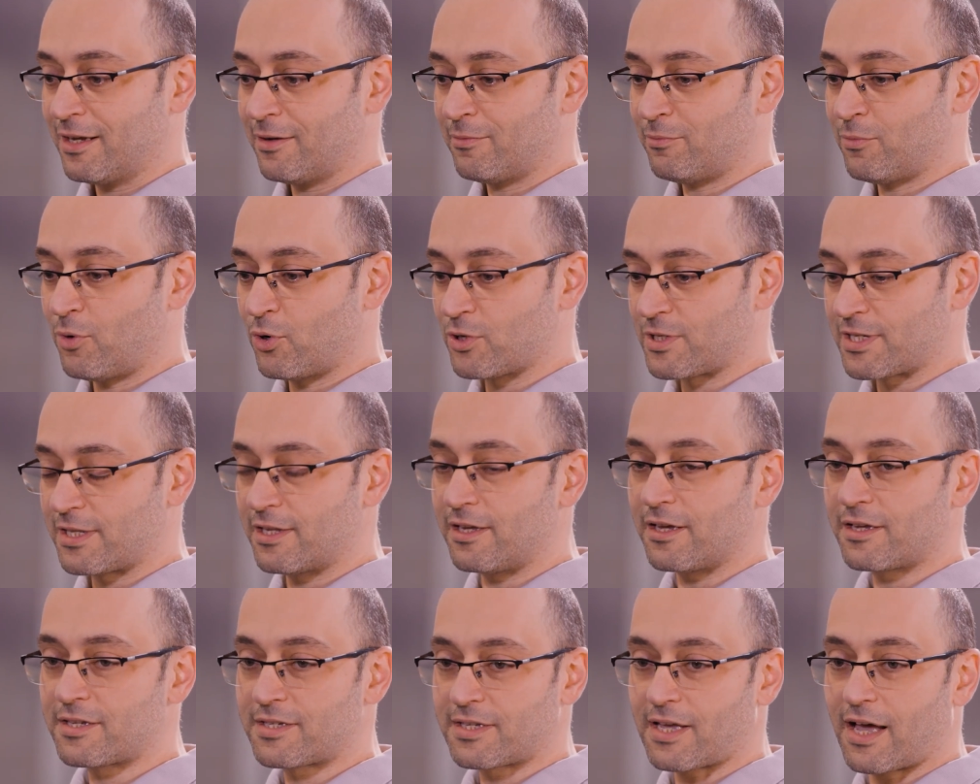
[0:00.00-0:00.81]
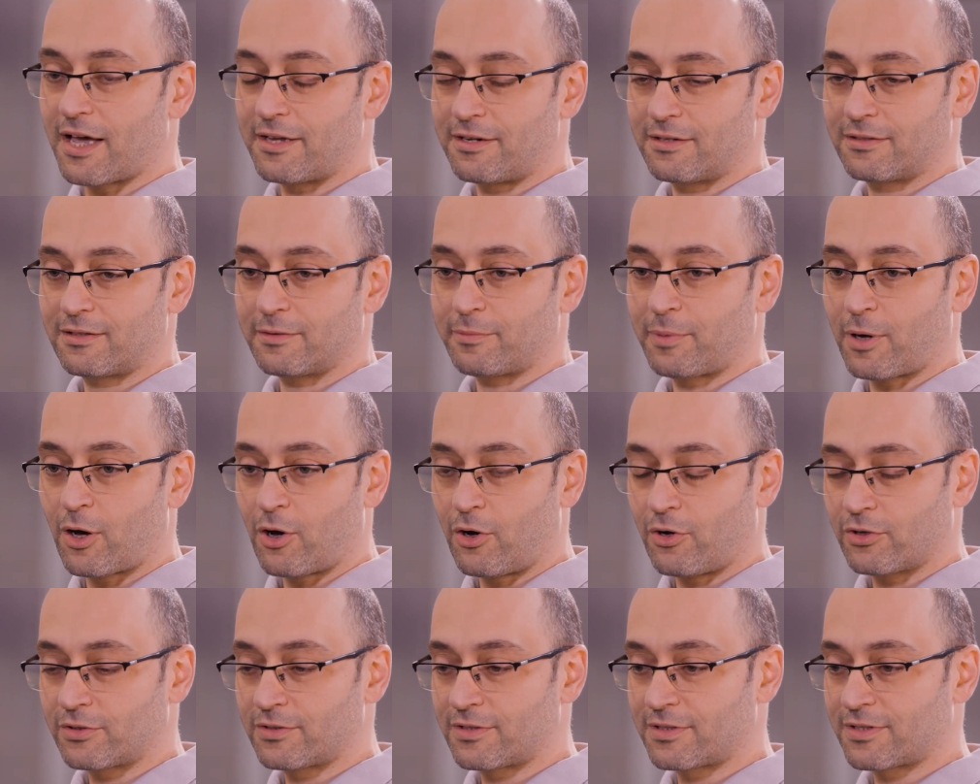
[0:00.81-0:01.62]
mostly excited
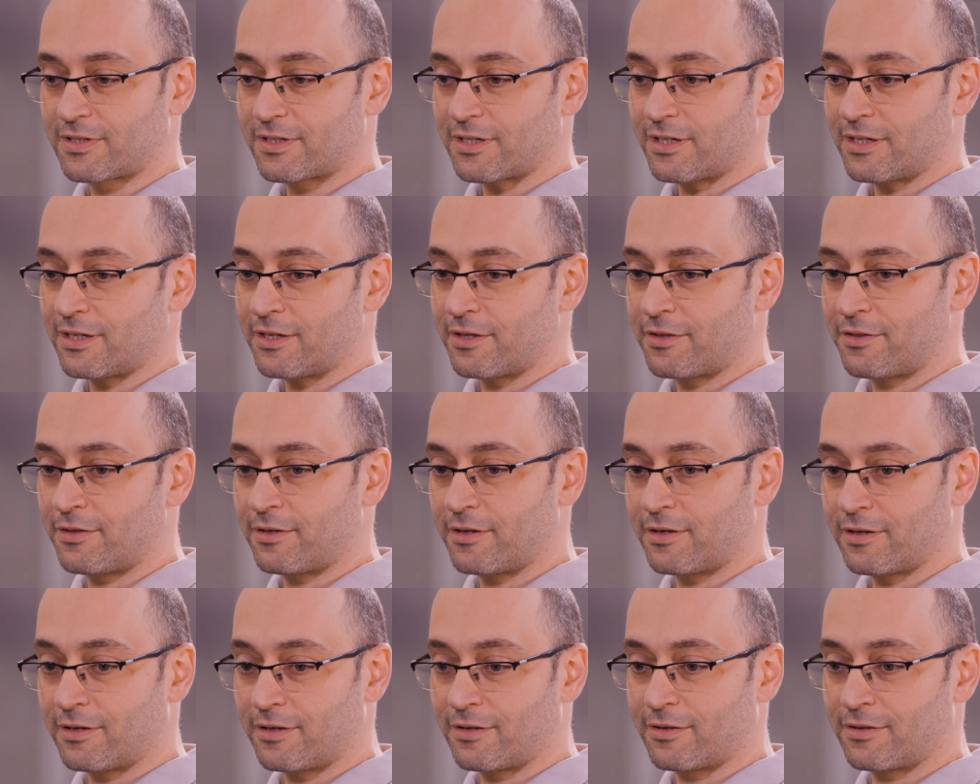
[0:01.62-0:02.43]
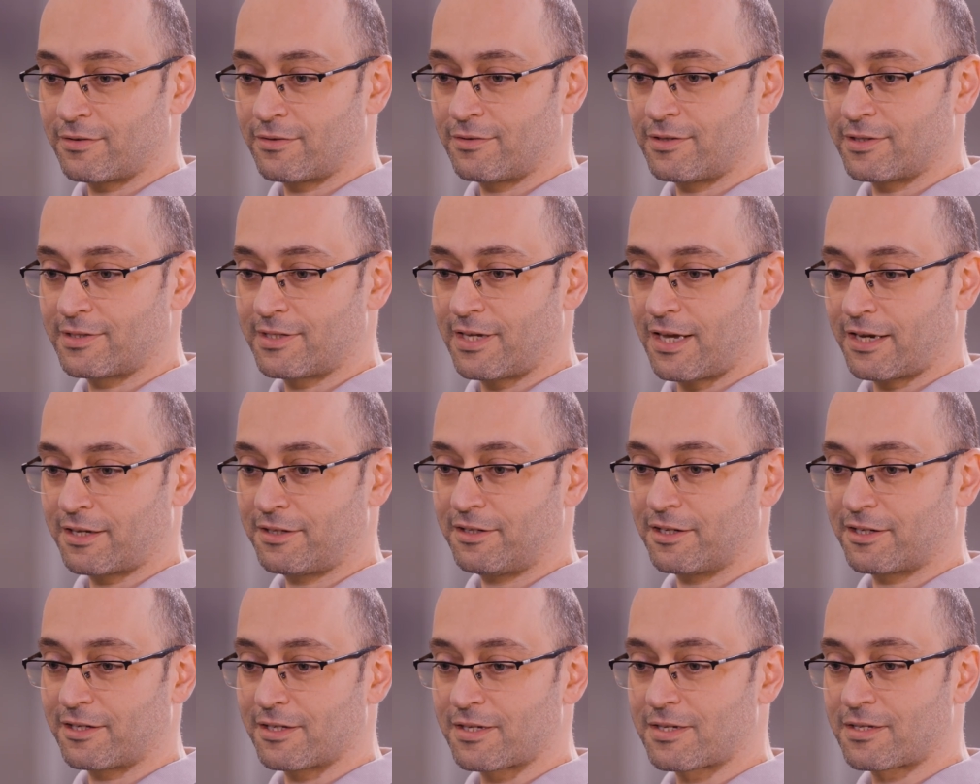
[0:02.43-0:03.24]
about the
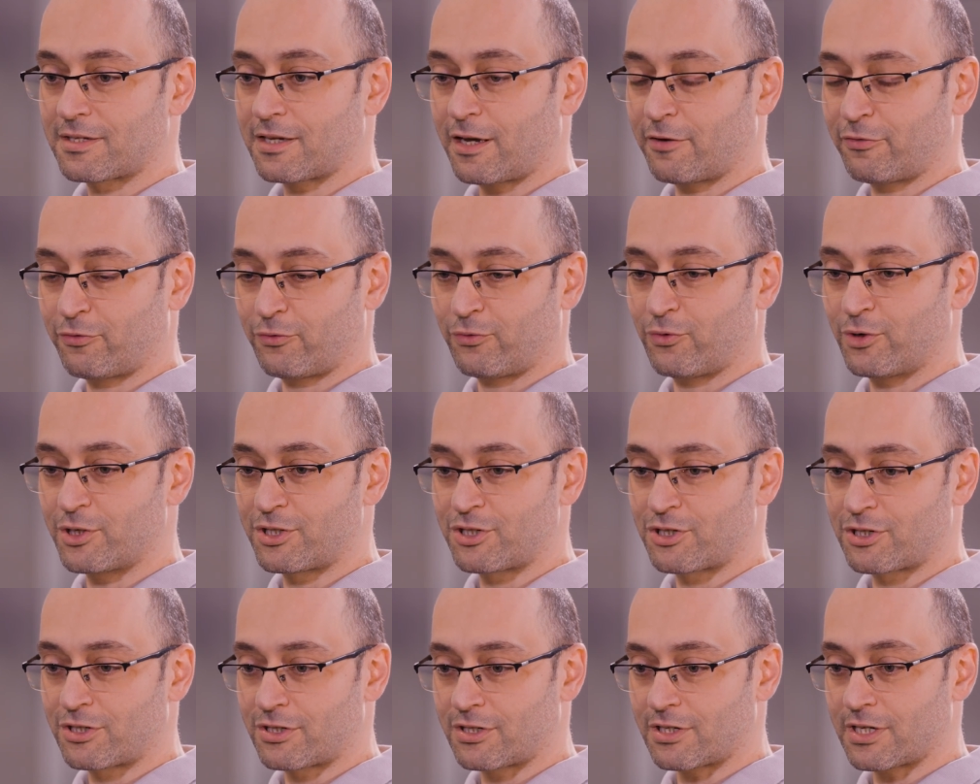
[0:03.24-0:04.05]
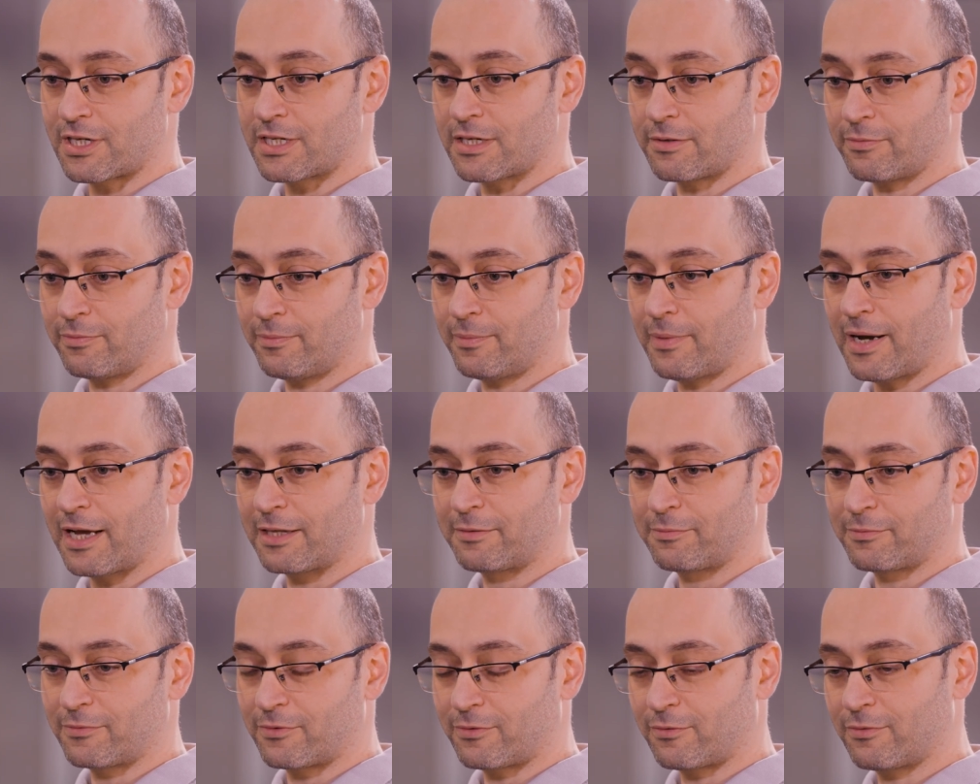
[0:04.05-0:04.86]
technical stuff which might
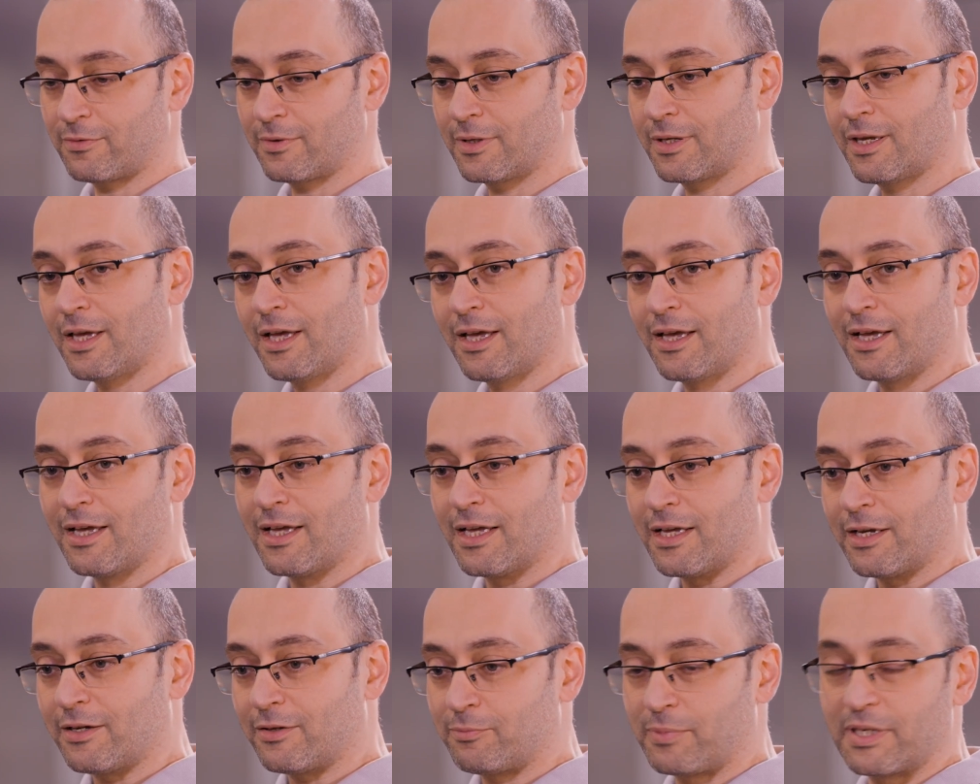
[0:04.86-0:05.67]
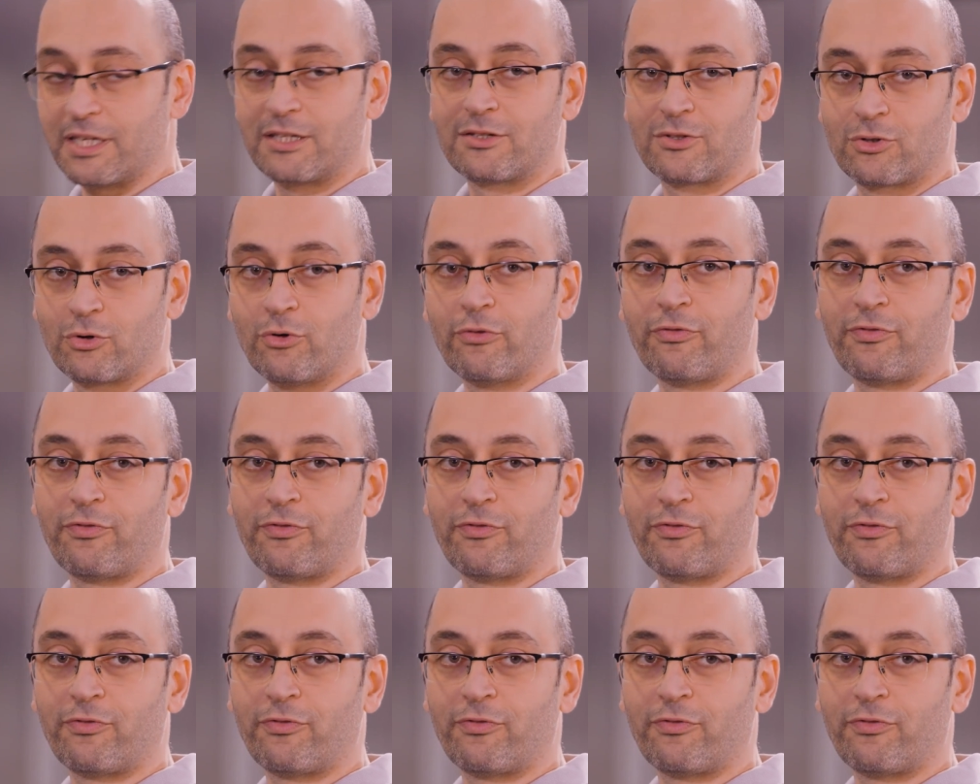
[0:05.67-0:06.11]
be too